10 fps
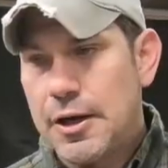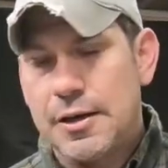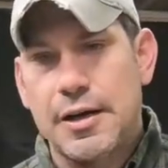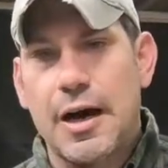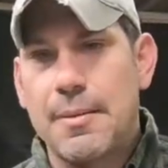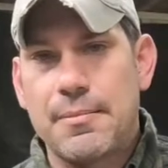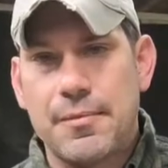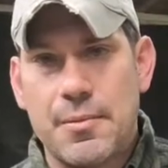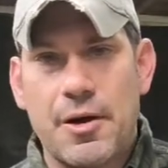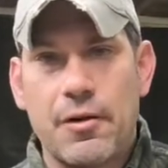
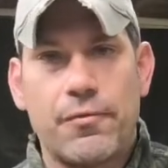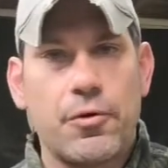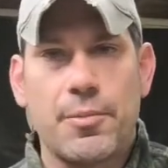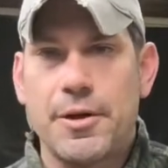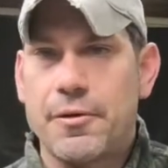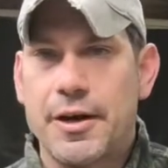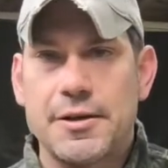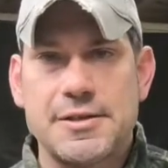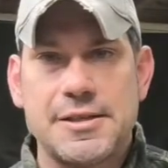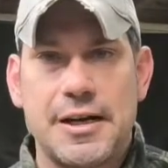got the metal for me in
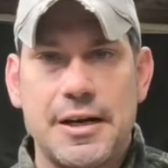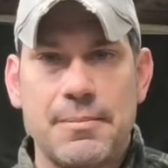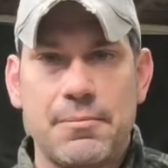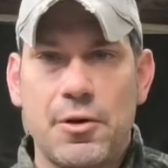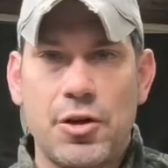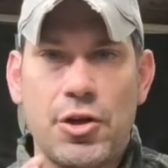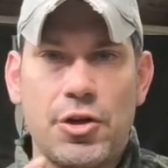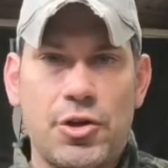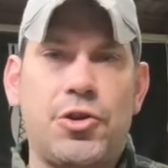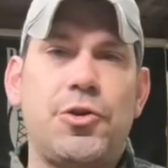record time.
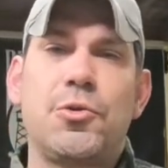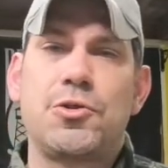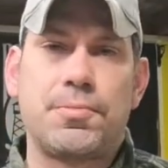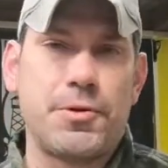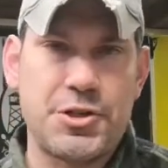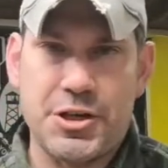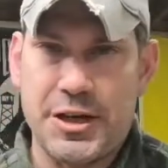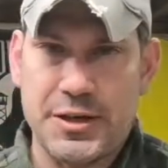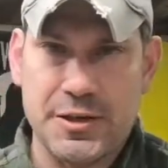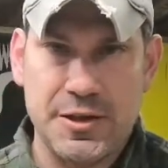Huge
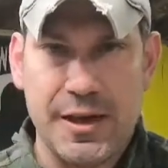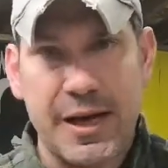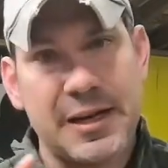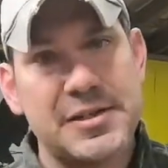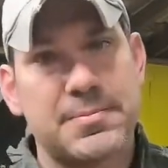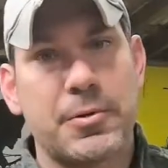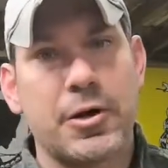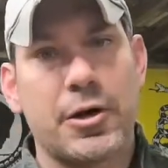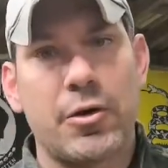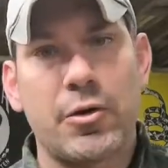appreciation in that. He's
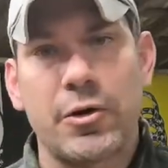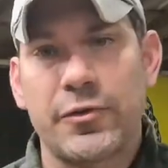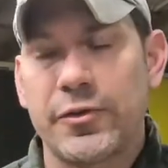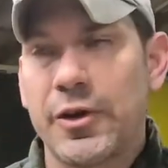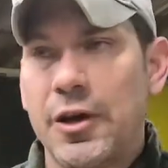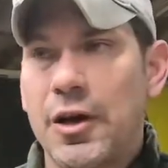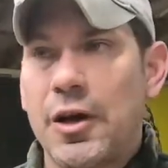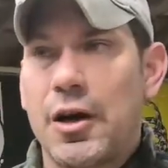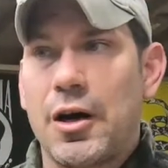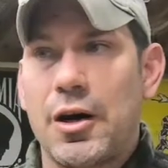part owners
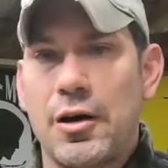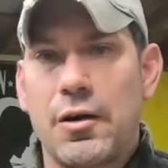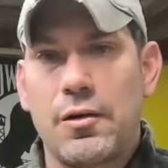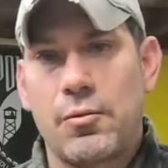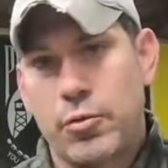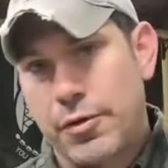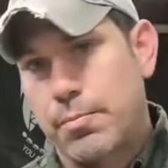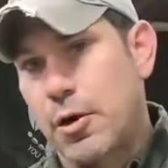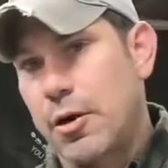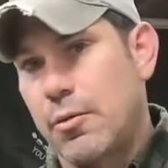
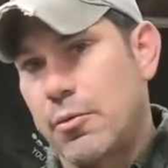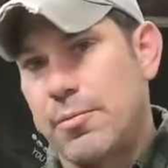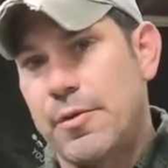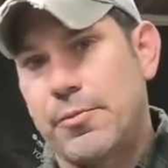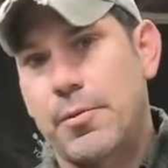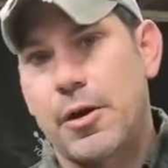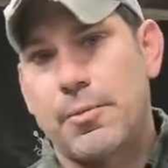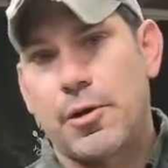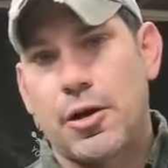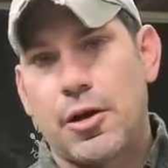with Miss
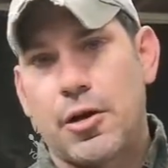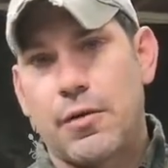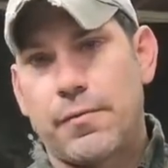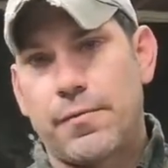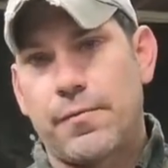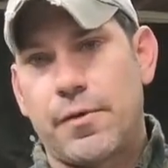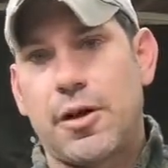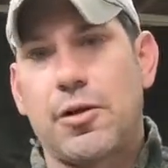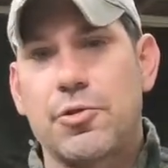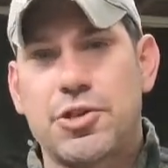Barbara of
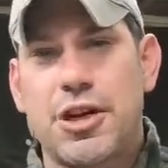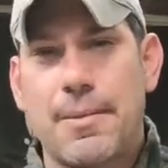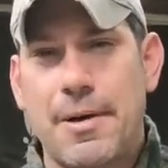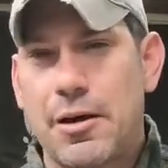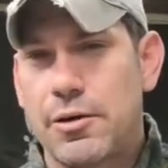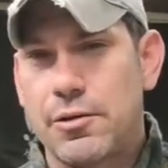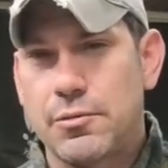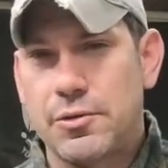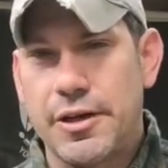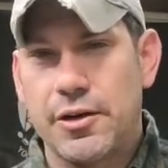a little shop out
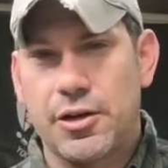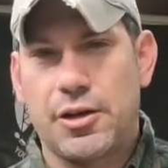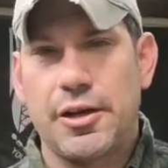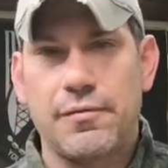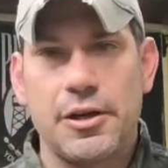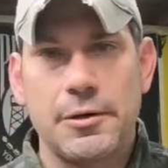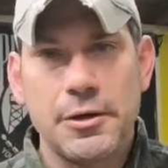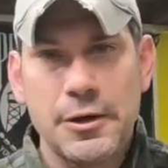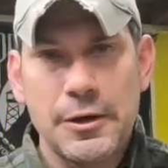near Cleveland,